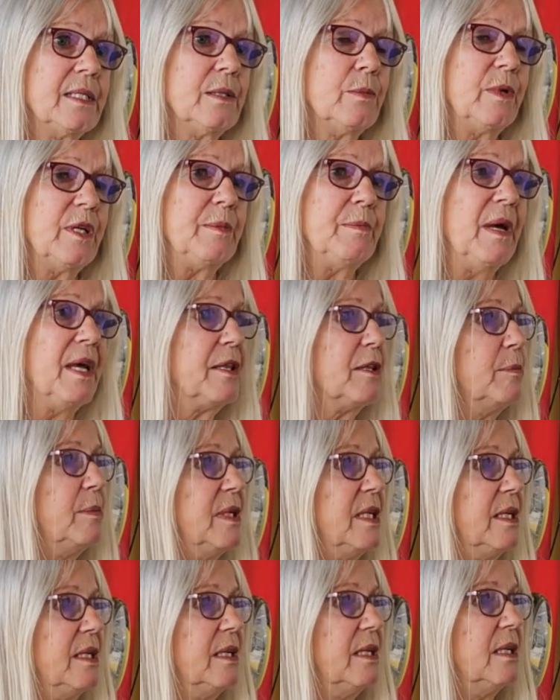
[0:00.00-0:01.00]
we'd met them
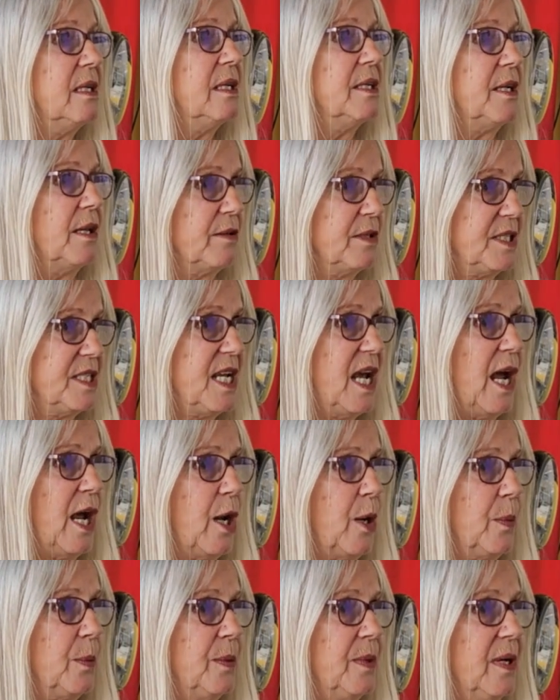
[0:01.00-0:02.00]
in another
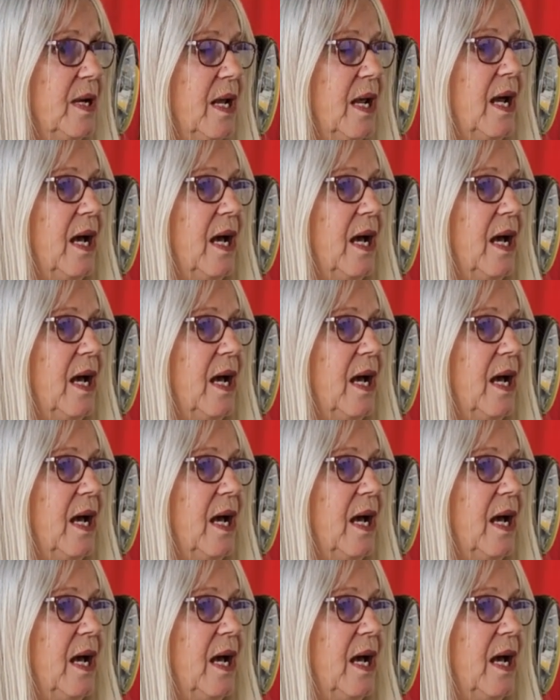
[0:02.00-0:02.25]
town,